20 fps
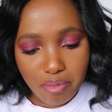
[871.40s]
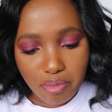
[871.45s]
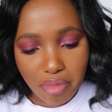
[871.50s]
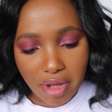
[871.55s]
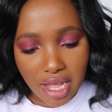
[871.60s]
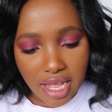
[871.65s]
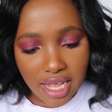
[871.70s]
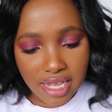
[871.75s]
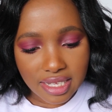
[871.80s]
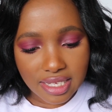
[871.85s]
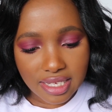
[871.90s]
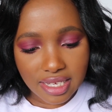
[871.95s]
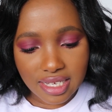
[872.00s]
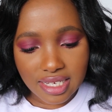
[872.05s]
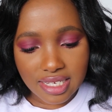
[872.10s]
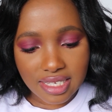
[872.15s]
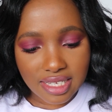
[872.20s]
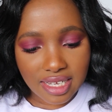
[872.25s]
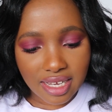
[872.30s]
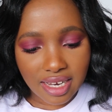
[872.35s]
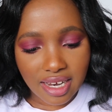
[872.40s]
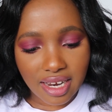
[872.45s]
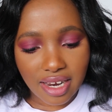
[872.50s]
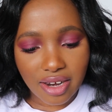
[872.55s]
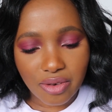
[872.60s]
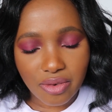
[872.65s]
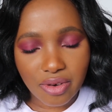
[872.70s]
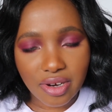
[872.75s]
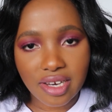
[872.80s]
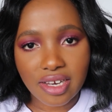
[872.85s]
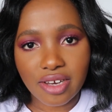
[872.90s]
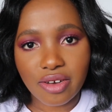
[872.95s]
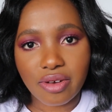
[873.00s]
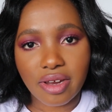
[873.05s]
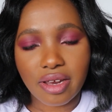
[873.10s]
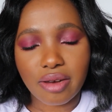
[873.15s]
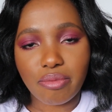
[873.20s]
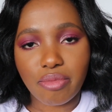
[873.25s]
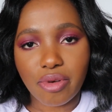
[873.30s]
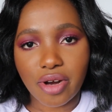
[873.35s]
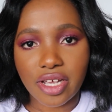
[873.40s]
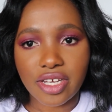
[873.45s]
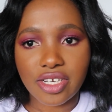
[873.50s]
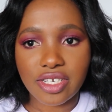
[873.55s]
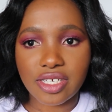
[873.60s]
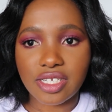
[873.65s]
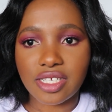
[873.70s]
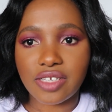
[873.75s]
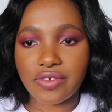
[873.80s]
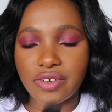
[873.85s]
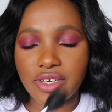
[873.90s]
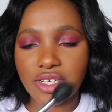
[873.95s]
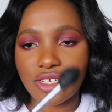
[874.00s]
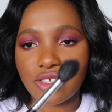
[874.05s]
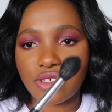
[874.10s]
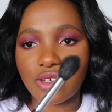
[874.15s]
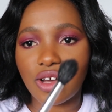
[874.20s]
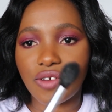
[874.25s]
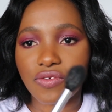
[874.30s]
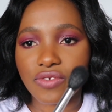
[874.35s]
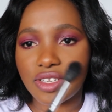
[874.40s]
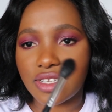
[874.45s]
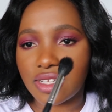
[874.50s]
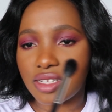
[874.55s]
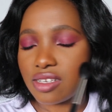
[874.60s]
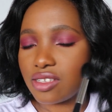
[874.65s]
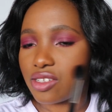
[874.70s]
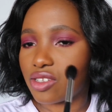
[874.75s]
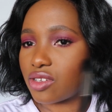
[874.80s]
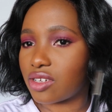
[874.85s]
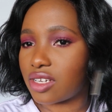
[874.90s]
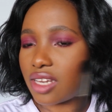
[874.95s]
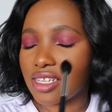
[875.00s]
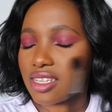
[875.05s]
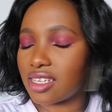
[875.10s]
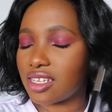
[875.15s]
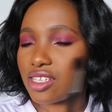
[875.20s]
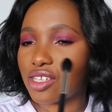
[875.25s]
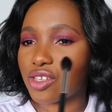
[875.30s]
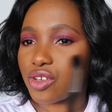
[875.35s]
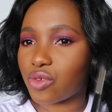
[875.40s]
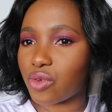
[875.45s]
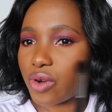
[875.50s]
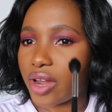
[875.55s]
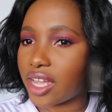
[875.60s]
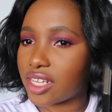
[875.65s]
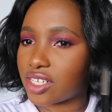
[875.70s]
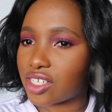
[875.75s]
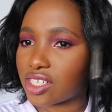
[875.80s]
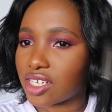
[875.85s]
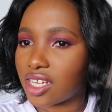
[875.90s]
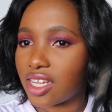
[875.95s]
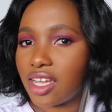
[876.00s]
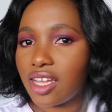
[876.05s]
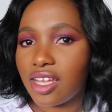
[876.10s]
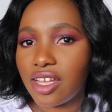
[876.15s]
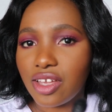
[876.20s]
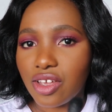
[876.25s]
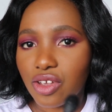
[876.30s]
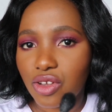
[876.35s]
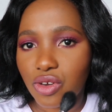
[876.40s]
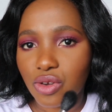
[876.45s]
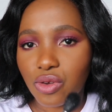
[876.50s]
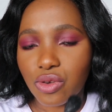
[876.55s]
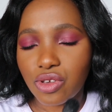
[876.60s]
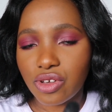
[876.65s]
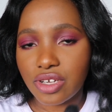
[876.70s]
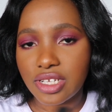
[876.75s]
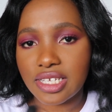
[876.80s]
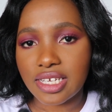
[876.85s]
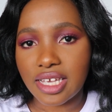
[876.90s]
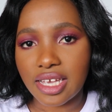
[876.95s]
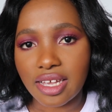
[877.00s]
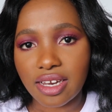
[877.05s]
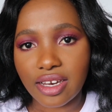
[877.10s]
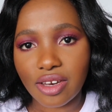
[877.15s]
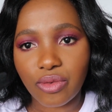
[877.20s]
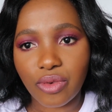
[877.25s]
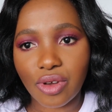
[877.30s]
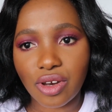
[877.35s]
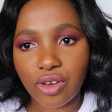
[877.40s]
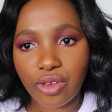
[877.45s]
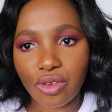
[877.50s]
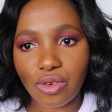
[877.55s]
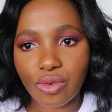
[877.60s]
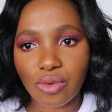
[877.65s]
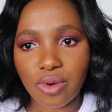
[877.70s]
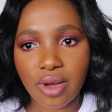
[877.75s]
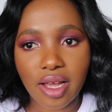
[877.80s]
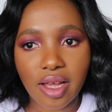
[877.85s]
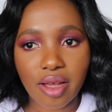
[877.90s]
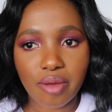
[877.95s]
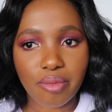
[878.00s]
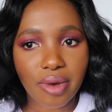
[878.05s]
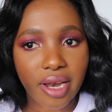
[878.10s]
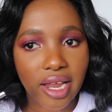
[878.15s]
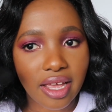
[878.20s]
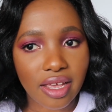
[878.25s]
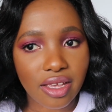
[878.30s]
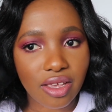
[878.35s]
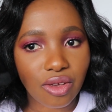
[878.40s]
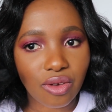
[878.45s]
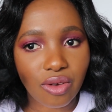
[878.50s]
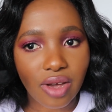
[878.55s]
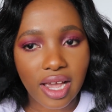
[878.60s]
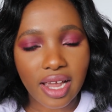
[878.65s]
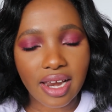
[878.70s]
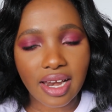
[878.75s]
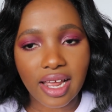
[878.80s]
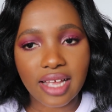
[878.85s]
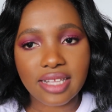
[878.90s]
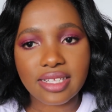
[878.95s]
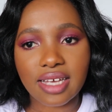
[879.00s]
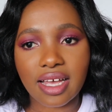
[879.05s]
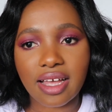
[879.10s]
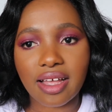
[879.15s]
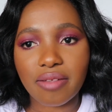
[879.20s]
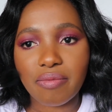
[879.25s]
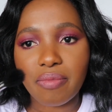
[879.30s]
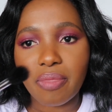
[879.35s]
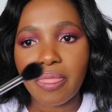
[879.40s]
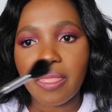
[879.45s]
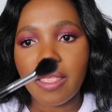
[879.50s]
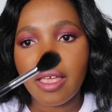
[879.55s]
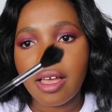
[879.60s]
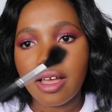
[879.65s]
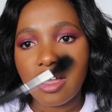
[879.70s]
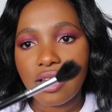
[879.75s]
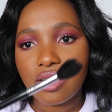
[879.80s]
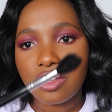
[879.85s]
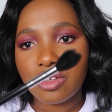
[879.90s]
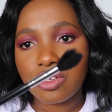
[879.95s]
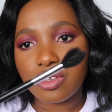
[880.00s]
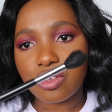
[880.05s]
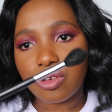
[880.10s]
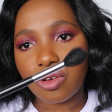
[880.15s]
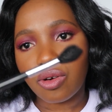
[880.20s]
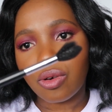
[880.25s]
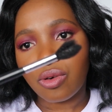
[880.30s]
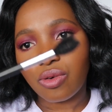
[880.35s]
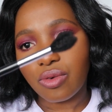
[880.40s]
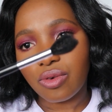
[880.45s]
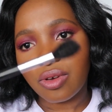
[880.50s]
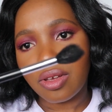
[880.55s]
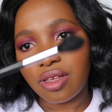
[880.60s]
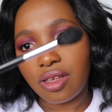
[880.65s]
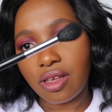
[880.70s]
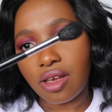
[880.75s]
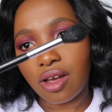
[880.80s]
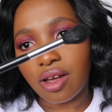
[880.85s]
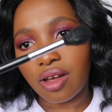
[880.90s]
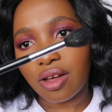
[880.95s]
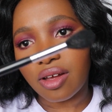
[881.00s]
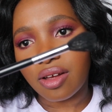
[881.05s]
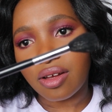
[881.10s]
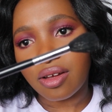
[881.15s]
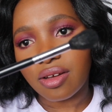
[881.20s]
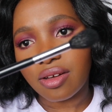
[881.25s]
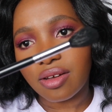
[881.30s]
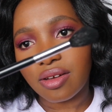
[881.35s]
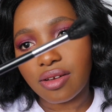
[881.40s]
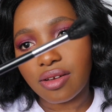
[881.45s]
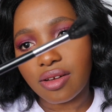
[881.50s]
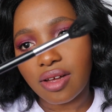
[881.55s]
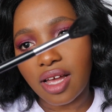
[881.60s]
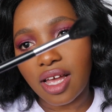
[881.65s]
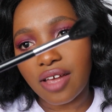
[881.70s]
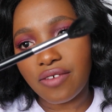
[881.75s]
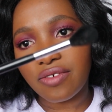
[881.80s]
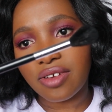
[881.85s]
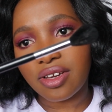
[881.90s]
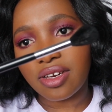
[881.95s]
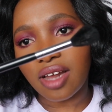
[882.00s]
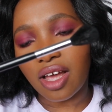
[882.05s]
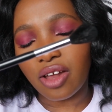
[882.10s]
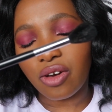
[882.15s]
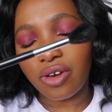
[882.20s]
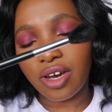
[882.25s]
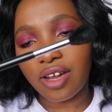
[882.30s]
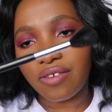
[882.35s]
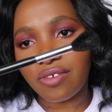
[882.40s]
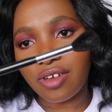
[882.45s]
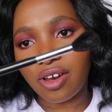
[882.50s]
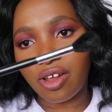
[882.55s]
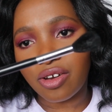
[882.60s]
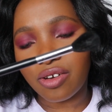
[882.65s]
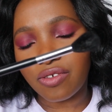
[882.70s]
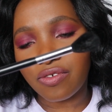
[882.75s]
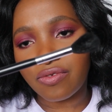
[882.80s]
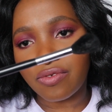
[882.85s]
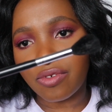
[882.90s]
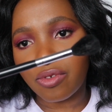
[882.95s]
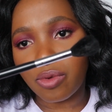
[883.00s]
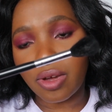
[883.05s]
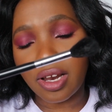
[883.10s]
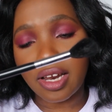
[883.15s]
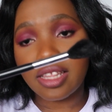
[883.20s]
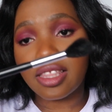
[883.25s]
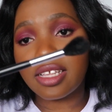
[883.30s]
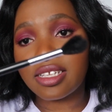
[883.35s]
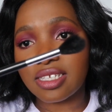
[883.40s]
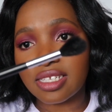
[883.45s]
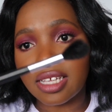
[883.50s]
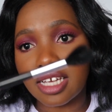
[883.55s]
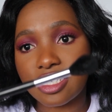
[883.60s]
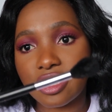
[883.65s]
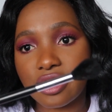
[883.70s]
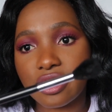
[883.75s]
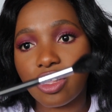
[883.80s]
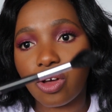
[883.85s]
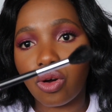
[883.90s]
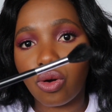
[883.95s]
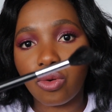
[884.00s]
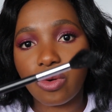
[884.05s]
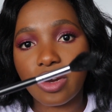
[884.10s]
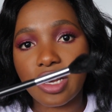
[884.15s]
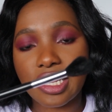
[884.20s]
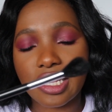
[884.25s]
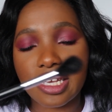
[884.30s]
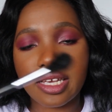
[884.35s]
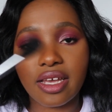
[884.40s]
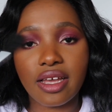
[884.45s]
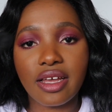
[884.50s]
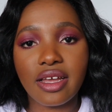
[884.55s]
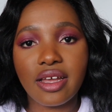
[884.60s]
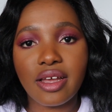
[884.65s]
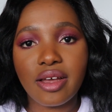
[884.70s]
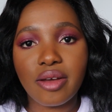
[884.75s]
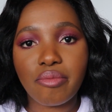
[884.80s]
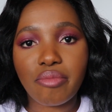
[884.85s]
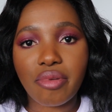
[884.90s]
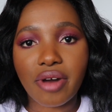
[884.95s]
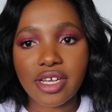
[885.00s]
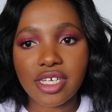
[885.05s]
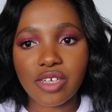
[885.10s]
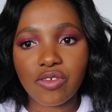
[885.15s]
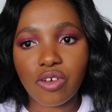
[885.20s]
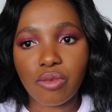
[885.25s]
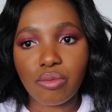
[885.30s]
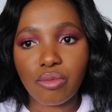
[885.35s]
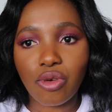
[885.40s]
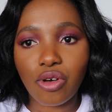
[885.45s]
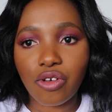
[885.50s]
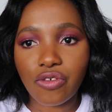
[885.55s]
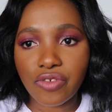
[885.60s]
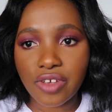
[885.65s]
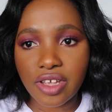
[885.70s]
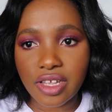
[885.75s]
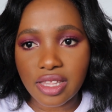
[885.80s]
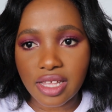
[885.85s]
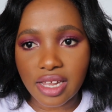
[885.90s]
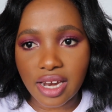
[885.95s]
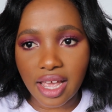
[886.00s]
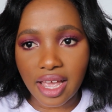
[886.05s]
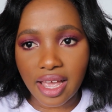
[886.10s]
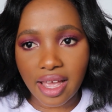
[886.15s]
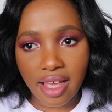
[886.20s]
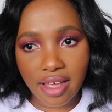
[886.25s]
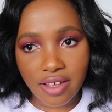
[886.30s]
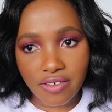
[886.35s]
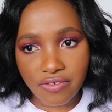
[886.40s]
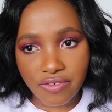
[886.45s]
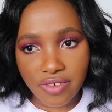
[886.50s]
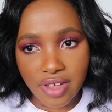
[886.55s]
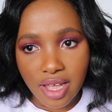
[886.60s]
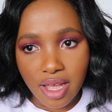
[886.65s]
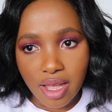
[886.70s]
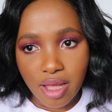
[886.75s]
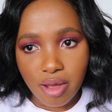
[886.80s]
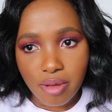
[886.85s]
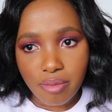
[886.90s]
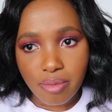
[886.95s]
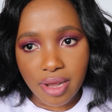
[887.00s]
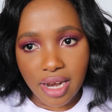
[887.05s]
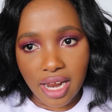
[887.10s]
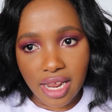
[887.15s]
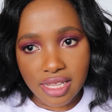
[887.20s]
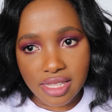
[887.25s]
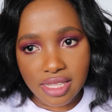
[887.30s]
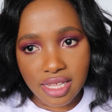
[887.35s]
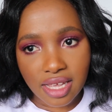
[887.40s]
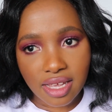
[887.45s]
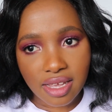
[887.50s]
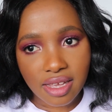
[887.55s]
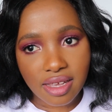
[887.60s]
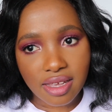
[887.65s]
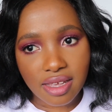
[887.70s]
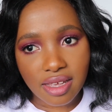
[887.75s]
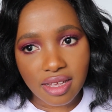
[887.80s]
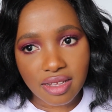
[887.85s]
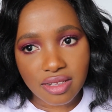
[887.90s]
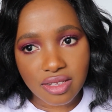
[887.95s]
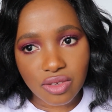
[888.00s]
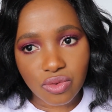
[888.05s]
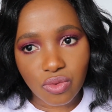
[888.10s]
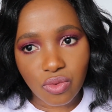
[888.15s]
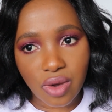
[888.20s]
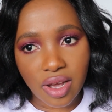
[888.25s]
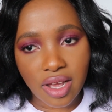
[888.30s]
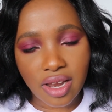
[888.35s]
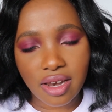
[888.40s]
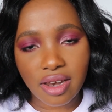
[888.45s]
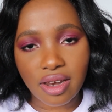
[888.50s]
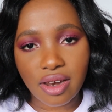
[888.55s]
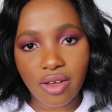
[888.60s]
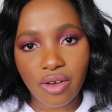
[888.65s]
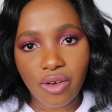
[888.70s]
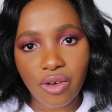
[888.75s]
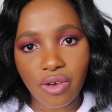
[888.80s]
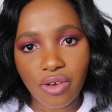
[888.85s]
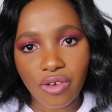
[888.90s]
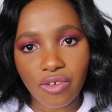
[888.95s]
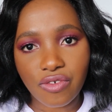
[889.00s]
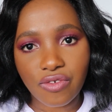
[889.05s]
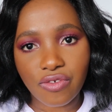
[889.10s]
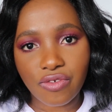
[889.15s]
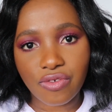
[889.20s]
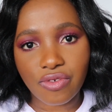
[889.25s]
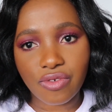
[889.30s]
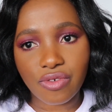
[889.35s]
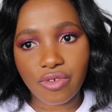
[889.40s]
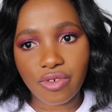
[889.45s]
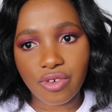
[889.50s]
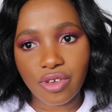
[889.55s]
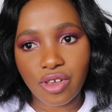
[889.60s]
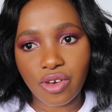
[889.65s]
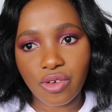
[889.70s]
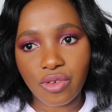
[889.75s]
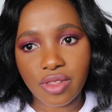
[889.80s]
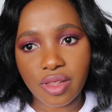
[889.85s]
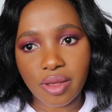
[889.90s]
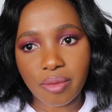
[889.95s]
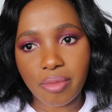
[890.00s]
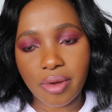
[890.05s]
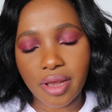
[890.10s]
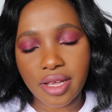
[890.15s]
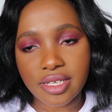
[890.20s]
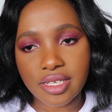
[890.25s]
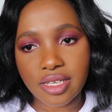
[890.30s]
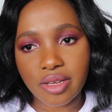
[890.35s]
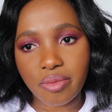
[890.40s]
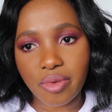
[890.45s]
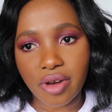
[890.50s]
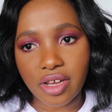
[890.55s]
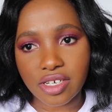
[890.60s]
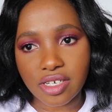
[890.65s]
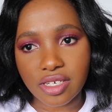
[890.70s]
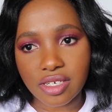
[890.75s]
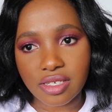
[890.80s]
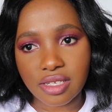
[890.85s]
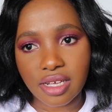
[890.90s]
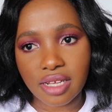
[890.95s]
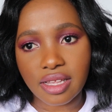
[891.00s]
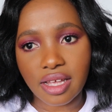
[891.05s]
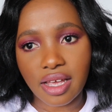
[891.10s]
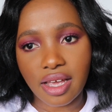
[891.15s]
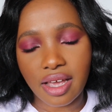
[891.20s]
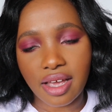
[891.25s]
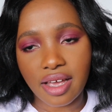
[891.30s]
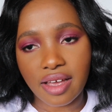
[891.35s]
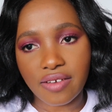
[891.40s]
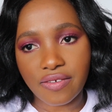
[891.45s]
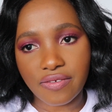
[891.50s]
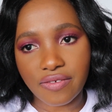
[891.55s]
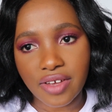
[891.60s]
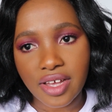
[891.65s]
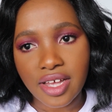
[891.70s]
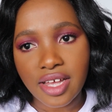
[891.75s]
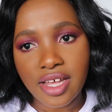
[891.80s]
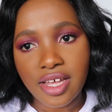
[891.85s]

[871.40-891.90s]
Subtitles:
but it's still a really great brush. It's very soft. It doesn't scratch your skin when you are applying your highlighter. So yeah, I don't have a lot of, well, this is actually the only brush from Morphe that I have, but I think it's one of the best brushes that I have.